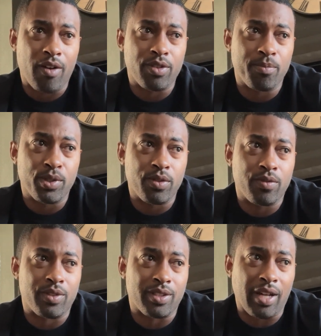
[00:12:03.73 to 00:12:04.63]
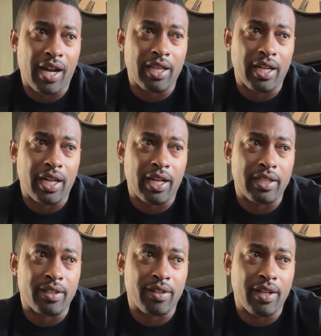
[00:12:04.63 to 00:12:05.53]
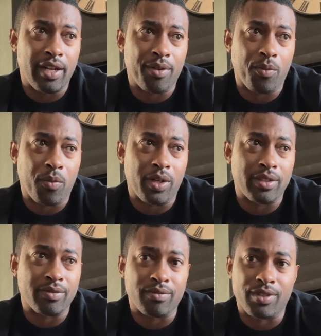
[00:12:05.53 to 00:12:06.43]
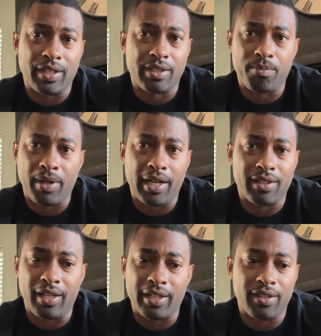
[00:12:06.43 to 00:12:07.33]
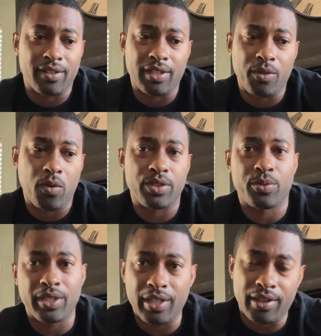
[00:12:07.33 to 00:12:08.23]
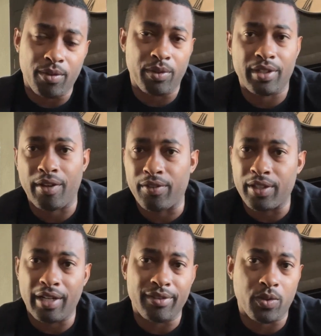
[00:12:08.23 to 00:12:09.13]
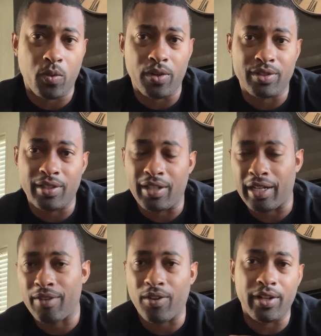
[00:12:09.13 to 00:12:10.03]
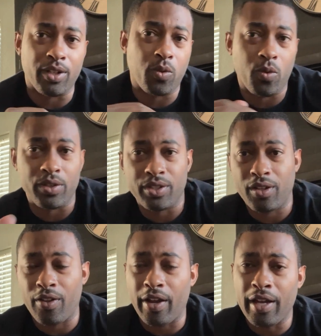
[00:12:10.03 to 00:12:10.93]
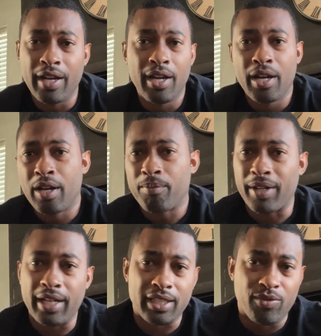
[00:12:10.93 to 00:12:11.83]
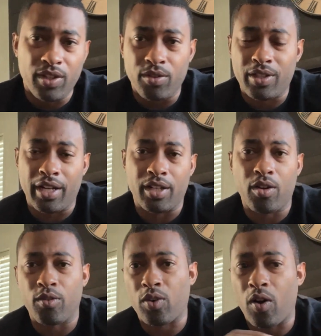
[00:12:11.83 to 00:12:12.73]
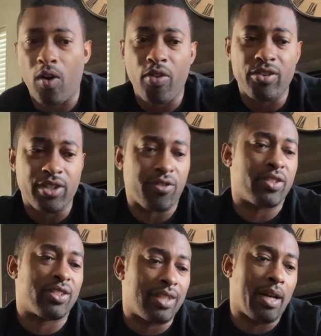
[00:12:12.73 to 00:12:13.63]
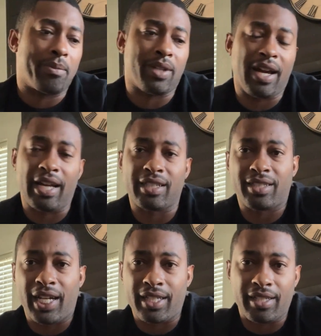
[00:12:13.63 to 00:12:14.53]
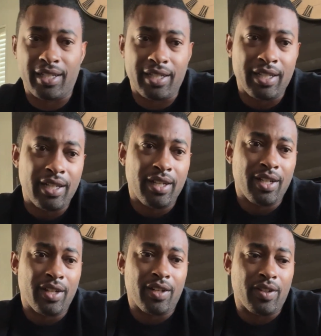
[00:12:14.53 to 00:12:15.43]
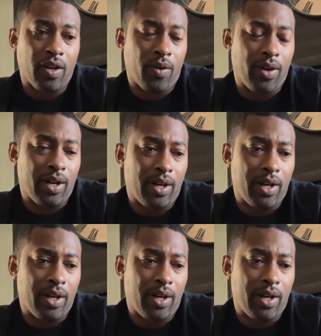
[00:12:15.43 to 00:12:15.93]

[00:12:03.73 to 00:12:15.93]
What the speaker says: to move to Thailand and what to expect. Like literally, once we get there, we're definitely going to have to quarantine. Like I've already quarantined all that. My next video will kind of go over all the different steps I had to take to get, you know,